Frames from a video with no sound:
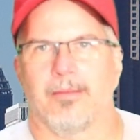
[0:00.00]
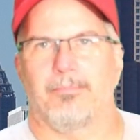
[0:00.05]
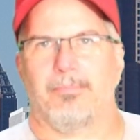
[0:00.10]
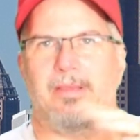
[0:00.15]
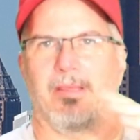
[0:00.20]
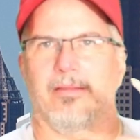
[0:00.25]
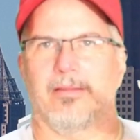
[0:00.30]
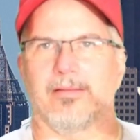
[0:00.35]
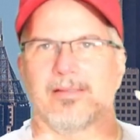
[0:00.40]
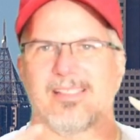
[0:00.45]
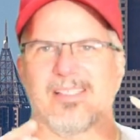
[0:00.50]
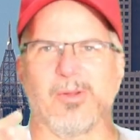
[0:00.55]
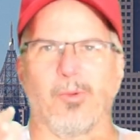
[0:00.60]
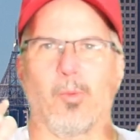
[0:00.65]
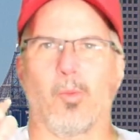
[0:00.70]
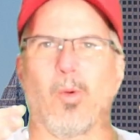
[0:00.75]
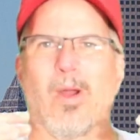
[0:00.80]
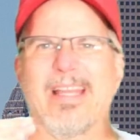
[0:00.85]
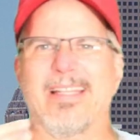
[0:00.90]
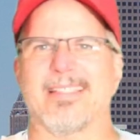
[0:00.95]
Pith is the
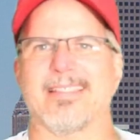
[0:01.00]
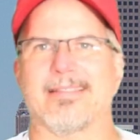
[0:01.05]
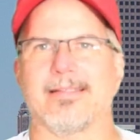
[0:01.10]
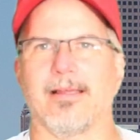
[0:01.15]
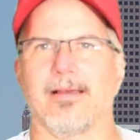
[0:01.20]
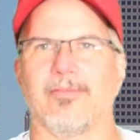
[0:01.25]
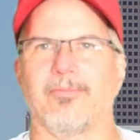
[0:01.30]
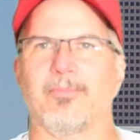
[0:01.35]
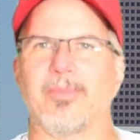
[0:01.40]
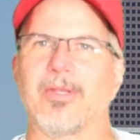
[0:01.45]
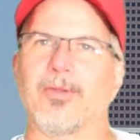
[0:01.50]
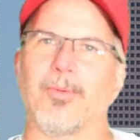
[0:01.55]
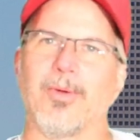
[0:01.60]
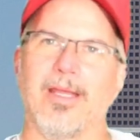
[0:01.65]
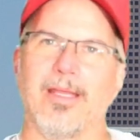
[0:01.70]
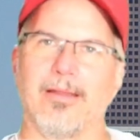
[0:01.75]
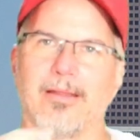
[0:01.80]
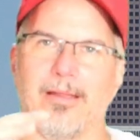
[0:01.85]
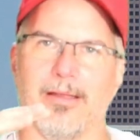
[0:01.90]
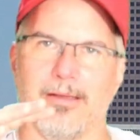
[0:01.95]
white stuff
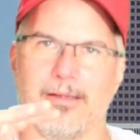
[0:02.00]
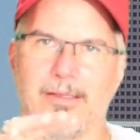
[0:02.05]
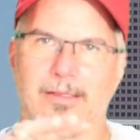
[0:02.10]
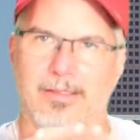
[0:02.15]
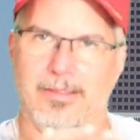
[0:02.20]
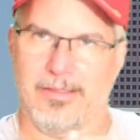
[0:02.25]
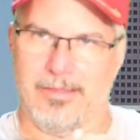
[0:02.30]
between the